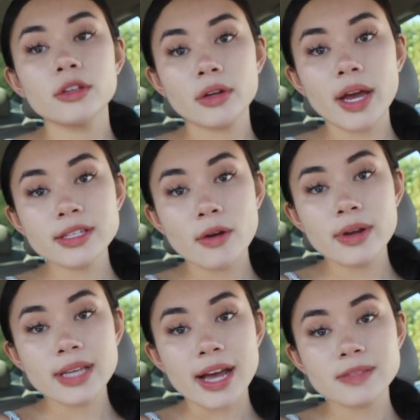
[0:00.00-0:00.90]
You guys
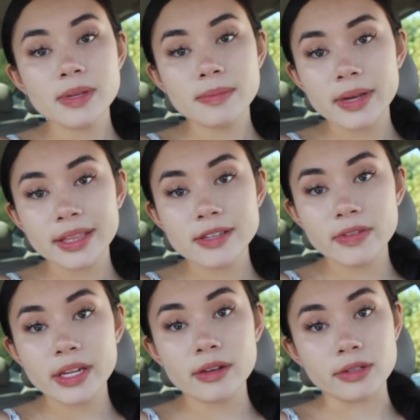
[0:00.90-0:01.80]
always ask me to make these
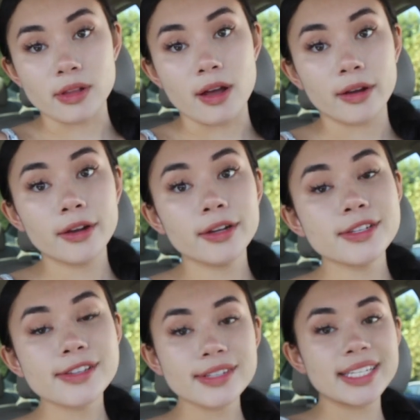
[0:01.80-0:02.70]
videos
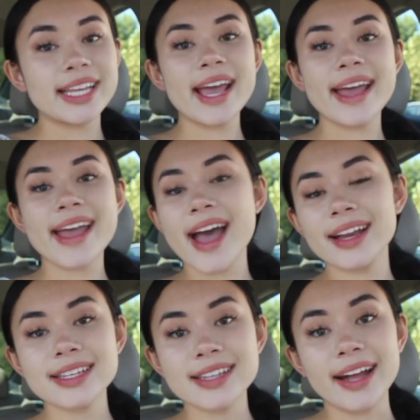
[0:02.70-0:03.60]
longer, so today
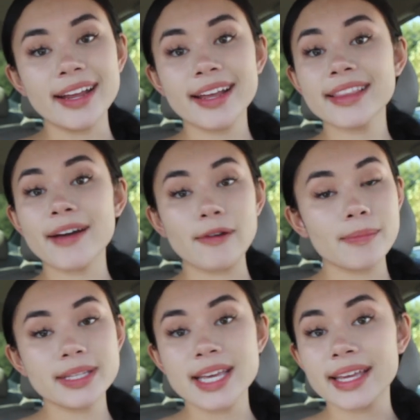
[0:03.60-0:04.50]
I decided that we'll
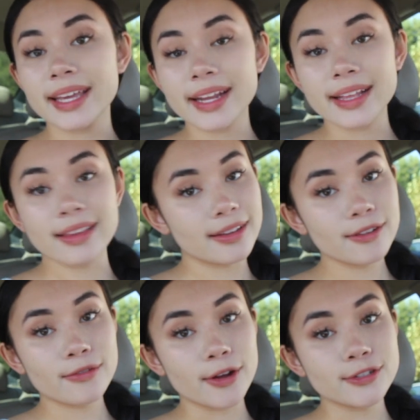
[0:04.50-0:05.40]
be taking a
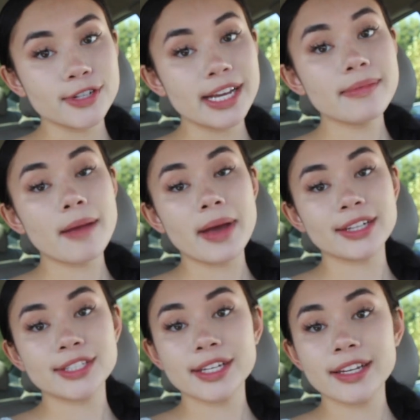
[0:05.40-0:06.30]
little road trip. I'm
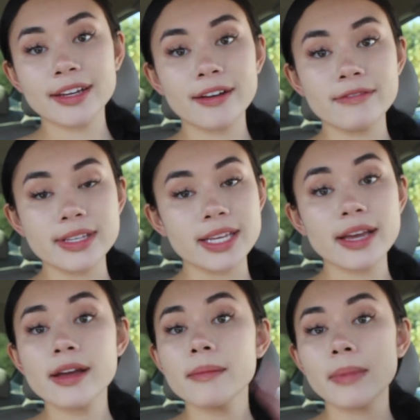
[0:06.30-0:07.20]
actually going to go
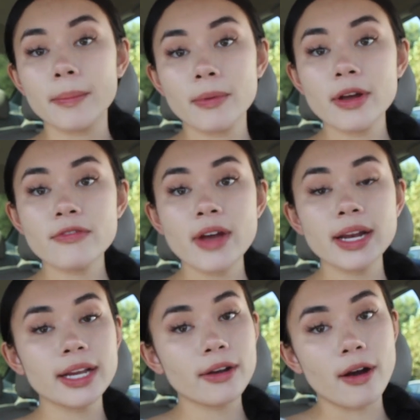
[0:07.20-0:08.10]
visit my
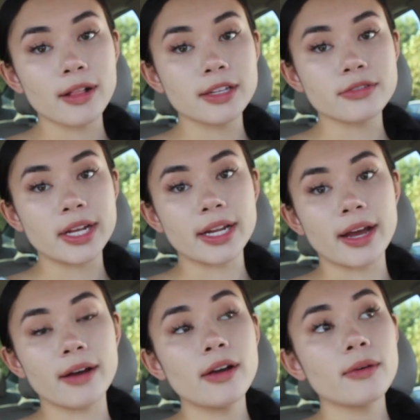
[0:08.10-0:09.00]
boyfriend in college right
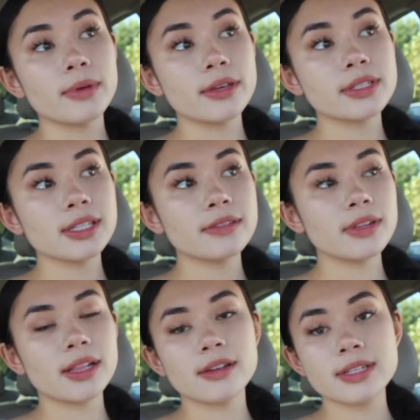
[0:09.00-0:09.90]
now. We used to live
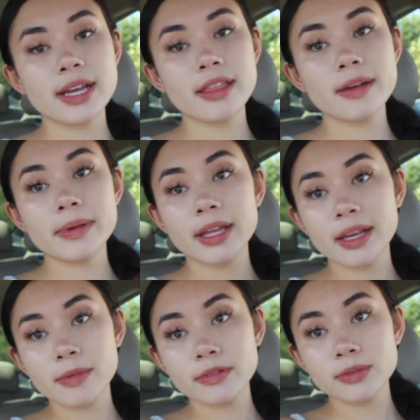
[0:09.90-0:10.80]
really close together, but then
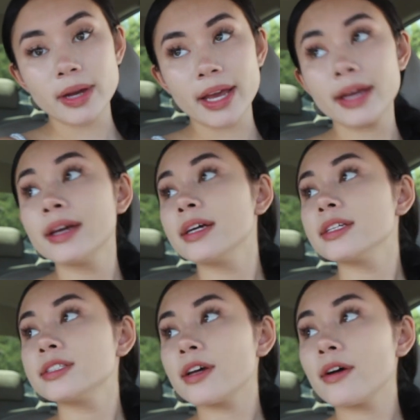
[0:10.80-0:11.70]
he moved away.
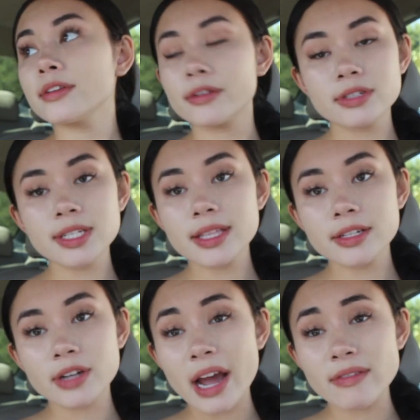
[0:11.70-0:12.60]
So usually
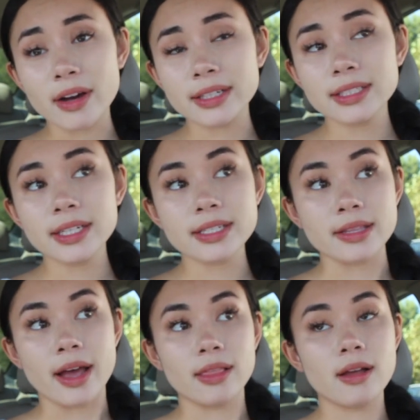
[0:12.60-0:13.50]
the drive honestly
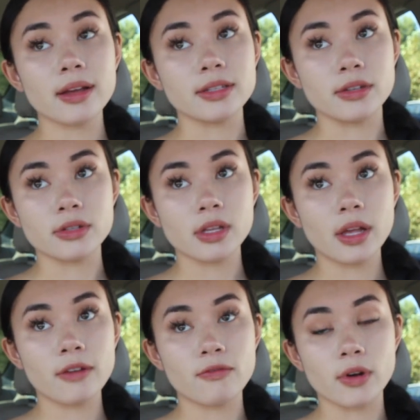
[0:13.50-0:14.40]
isn't that long. It's usually
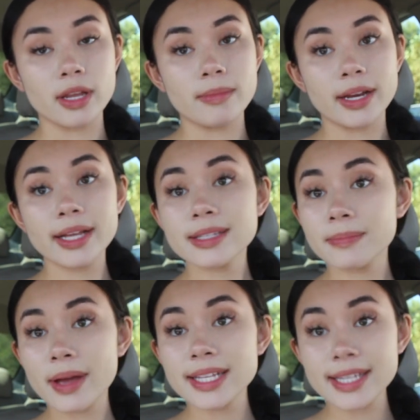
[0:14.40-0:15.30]
like 40 minutes,
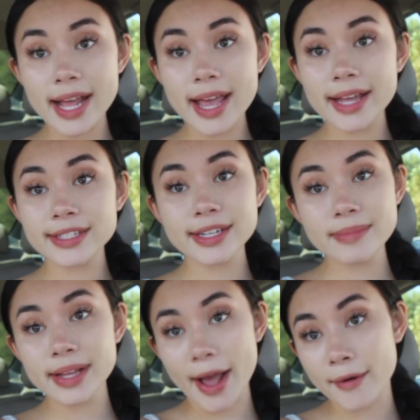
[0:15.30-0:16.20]
but today it's going
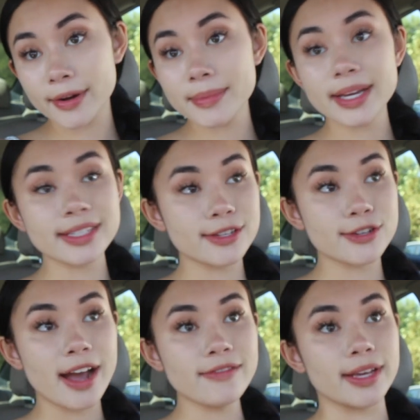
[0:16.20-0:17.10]
to be an hour because
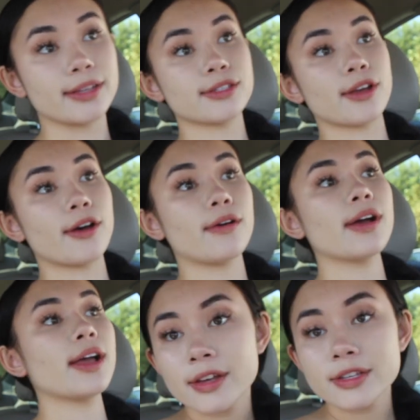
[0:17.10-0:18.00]
there's traffic. So
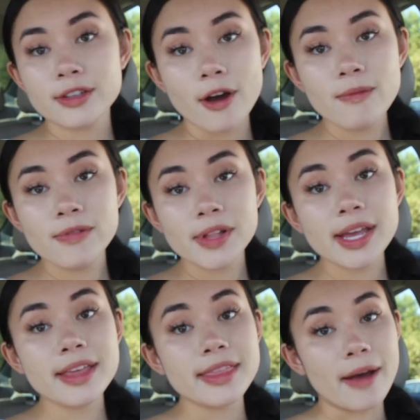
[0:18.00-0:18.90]

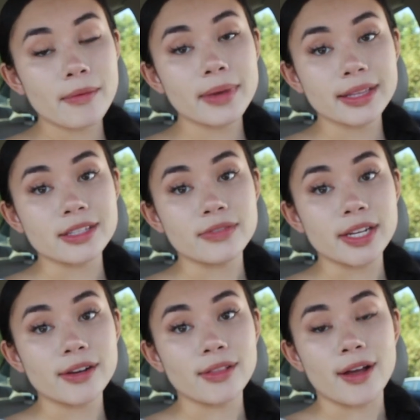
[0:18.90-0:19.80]
hopefully that will make this
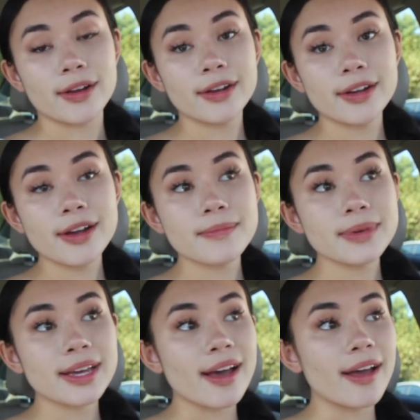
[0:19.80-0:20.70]
video longer
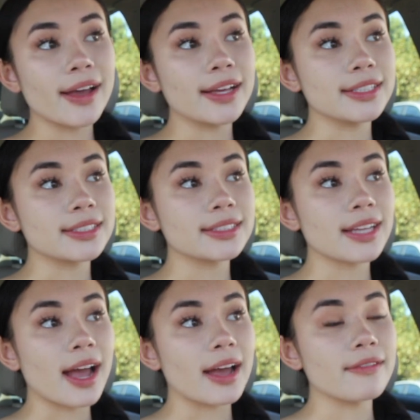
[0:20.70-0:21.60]
because
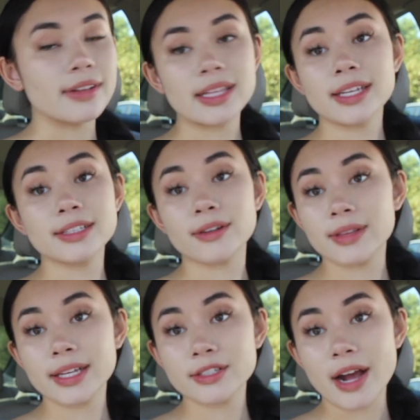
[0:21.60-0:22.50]
I really don't
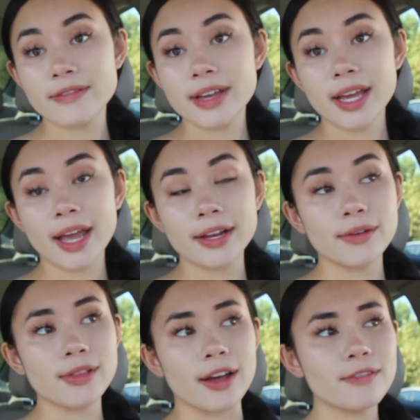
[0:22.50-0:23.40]
like traffic. I
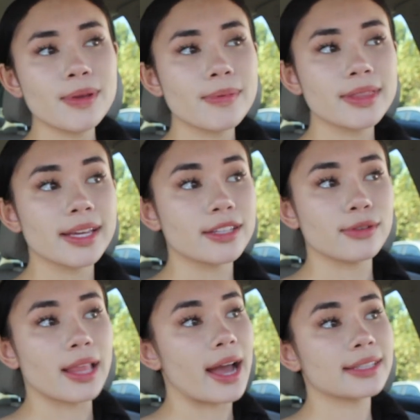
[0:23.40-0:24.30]
know a lot of people think
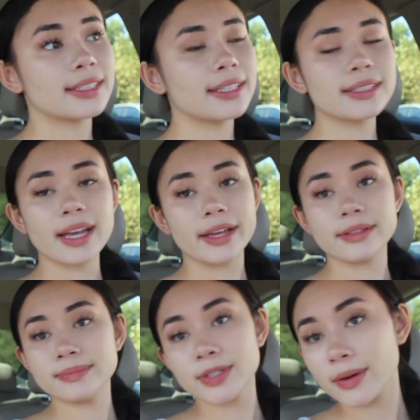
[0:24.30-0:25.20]
it's relaxing. I
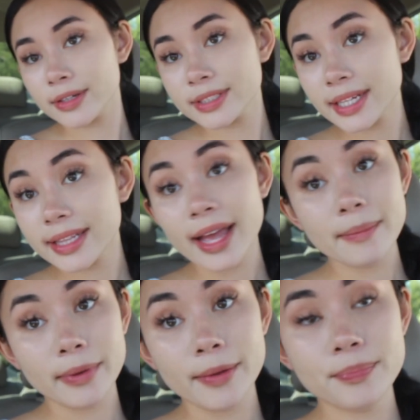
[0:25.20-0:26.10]
don't understand
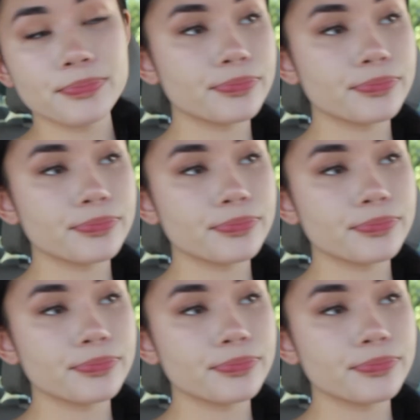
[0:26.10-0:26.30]
that, but...